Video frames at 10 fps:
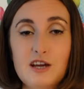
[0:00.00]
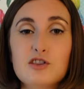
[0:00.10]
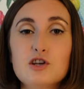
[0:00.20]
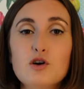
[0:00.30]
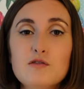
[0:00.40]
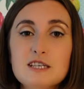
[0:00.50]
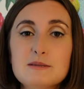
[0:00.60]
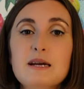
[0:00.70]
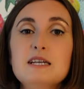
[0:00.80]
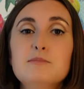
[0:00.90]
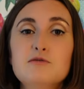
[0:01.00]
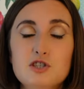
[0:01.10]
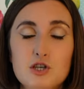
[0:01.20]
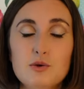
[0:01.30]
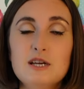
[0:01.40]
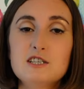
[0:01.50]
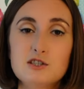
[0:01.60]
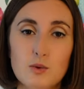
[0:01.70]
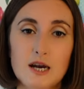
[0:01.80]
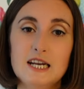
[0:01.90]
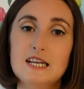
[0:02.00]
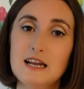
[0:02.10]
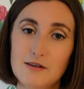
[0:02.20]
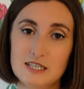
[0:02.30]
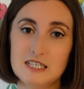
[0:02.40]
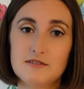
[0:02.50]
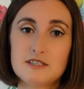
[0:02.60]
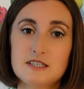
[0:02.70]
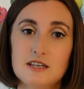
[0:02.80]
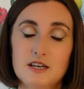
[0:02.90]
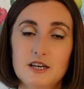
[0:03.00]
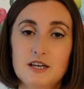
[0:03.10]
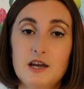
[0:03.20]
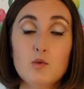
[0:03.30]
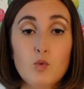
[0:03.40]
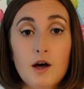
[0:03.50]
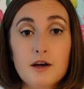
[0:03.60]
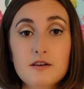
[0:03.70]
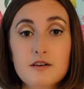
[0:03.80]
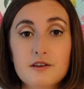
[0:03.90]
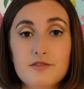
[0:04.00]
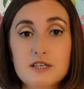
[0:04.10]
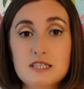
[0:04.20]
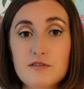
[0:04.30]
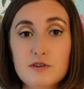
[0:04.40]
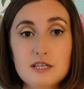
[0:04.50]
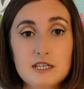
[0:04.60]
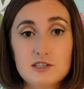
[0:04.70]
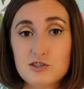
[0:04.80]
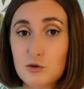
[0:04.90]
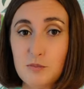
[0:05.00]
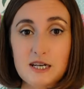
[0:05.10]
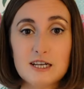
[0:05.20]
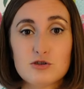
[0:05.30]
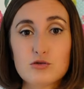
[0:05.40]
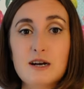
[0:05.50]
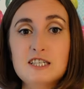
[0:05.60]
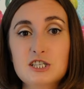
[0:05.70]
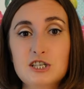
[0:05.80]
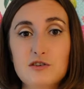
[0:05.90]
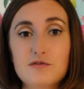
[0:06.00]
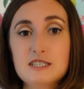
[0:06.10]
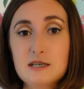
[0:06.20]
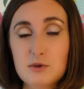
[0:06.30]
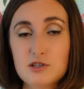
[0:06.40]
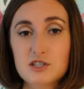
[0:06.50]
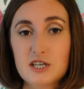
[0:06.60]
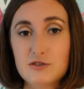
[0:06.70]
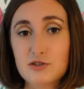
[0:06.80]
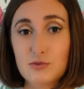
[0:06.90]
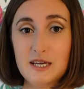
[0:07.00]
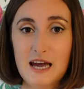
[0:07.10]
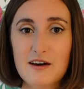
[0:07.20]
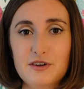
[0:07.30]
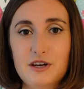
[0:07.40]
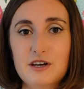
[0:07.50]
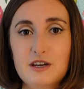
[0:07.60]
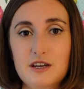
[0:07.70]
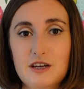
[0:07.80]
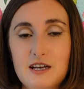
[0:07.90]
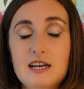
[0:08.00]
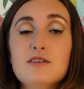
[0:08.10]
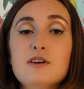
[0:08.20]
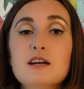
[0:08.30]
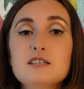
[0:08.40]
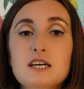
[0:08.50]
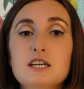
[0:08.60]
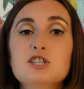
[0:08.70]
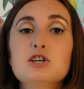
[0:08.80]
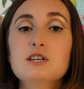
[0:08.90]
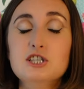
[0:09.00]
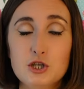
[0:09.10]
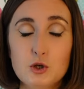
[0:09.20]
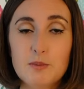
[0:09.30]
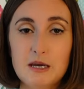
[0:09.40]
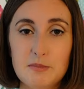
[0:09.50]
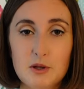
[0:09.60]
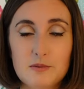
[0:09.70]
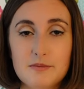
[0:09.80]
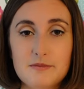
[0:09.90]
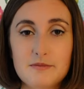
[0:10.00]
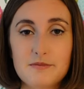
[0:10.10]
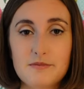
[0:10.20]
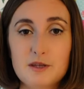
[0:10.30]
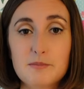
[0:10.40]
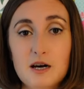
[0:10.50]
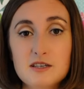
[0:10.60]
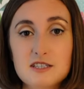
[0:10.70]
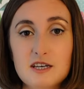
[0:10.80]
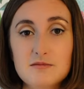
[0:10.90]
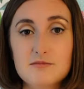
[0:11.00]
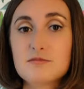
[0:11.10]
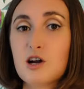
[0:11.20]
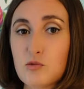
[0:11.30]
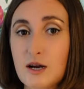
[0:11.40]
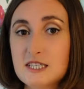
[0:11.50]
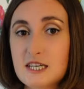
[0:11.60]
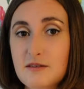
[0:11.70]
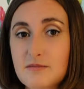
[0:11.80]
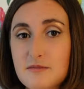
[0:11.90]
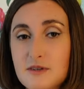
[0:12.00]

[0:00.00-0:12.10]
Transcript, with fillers: The novel is made up of two intertwining narratives. In one, the devil and his supernatural retinue visit Moscow to wreak havoc, leaving untouched only two people, the master, a writer,